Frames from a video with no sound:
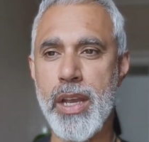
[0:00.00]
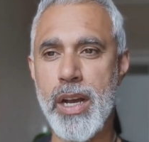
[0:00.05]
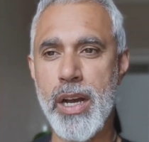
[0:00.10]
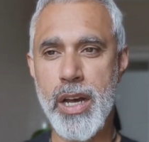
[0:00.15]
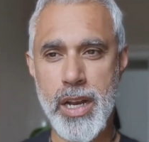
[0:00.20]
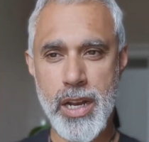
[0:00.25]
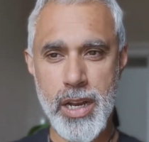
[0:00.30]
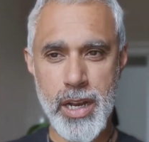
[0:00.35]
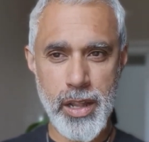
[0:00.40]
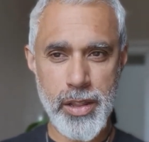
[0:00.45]

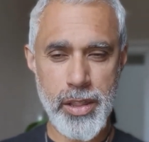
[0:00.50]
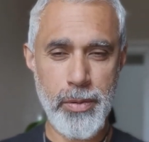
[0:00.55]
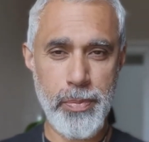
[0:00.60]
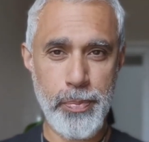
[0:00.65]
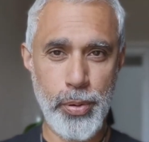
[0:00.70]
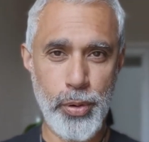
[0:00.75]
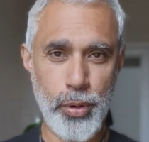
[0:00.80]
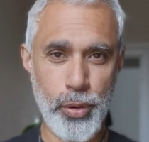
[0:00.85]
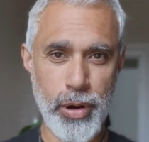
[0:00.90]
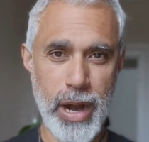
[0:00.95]
Another
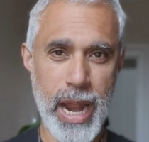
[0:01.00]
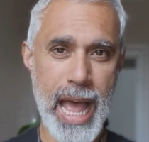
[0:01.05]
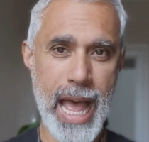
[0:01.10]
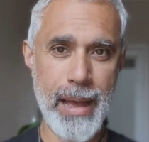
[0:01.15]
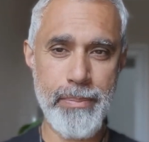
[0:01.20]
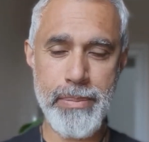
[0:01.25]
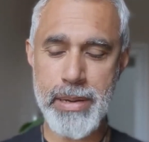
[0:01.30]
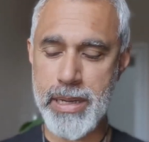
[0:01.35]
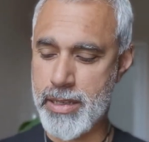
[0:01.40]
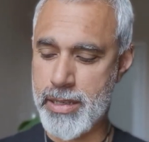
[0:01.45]
poor
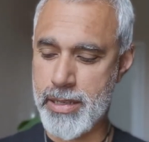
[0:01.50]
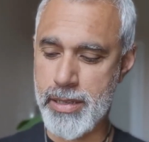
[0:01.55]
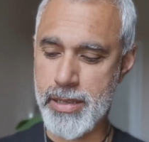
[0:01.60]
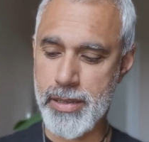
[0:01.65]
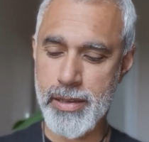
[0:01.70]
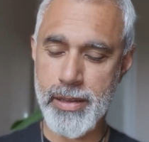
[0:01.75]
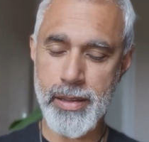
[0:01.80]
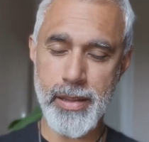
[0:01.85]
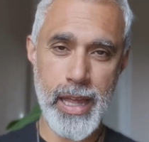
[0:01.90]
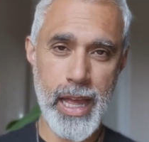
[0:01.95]
habit,
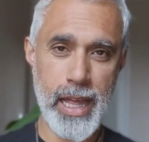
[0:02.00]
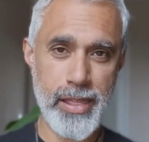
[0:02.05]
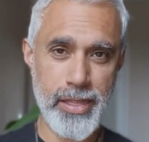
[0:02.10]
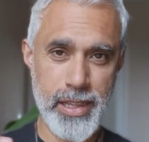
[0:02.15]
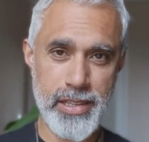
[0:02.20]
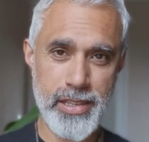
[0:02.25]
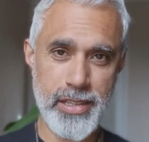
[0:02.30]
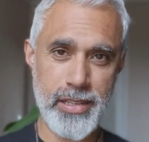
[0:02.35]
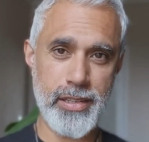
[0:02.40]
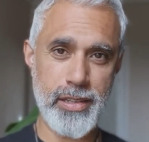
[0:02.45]
and
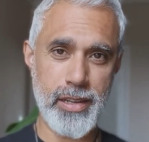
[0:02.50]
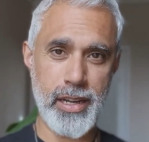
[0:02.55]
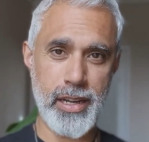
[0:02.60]
this is